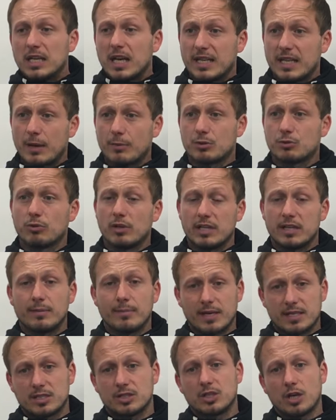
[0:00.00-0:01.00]
And that was really the
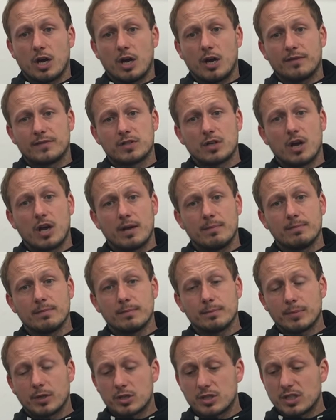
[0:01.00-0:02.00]
message at half time.
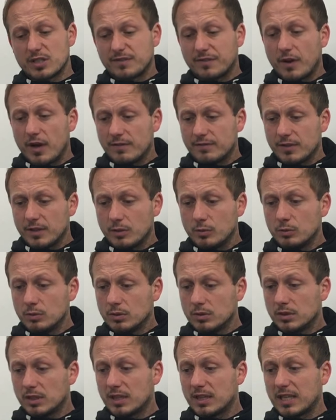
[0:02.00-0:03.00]
Because it's 5 0,
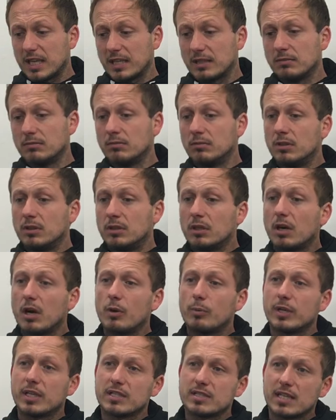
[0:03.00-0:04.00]
you think,
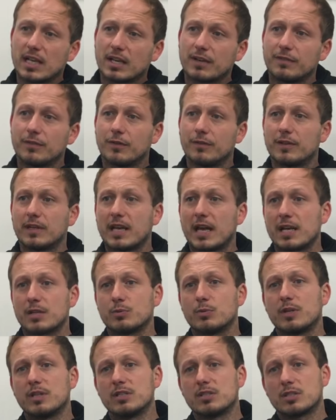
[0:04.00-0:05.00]
oh, we can take a foot off the gas,
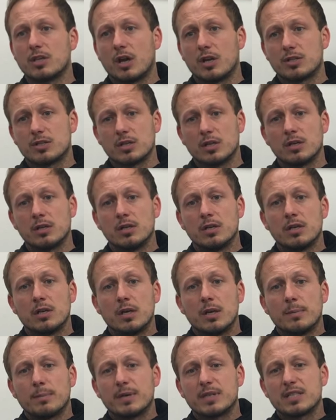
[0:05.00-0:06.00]
we can start to
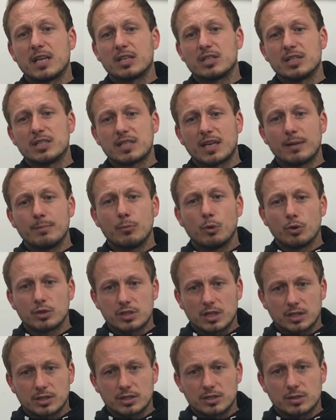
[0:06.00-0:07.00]
potentially take more
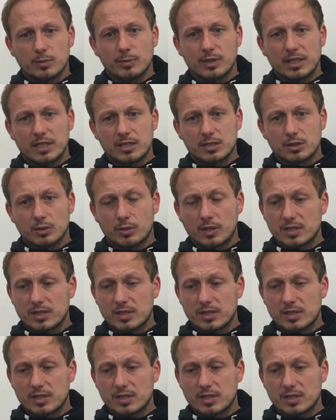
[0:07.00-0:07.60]
touches than we need to.